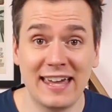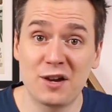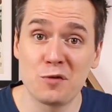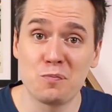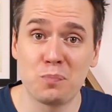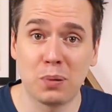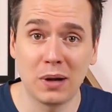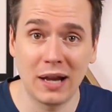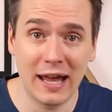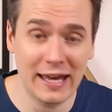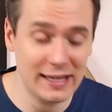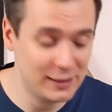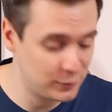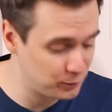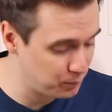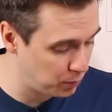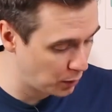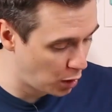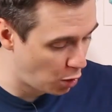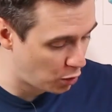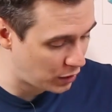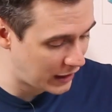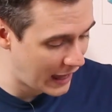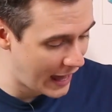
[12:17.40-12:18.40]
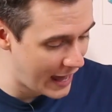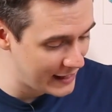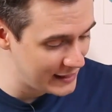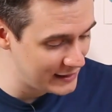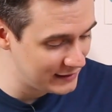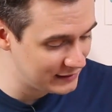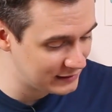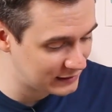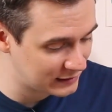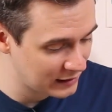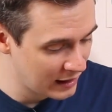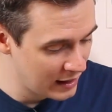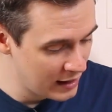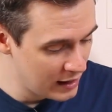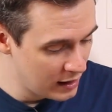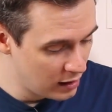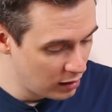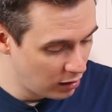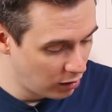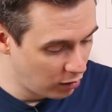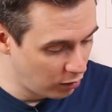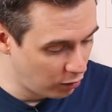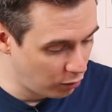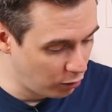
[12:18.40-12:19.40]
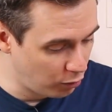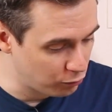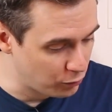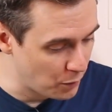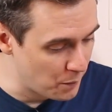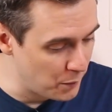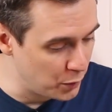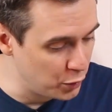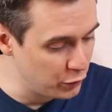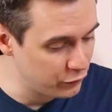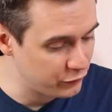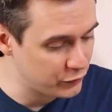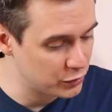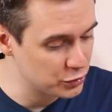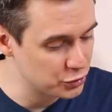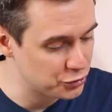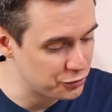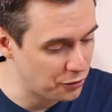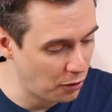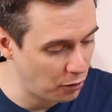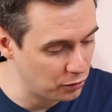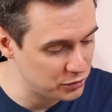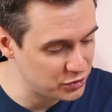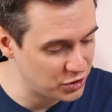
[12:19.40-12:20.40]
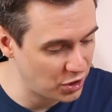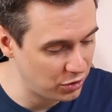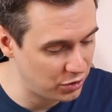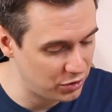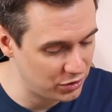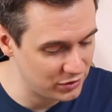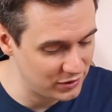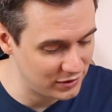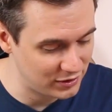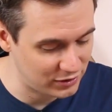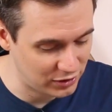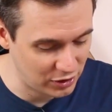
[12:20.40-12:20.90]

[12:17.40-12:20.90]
could place blockades or remove control tokens.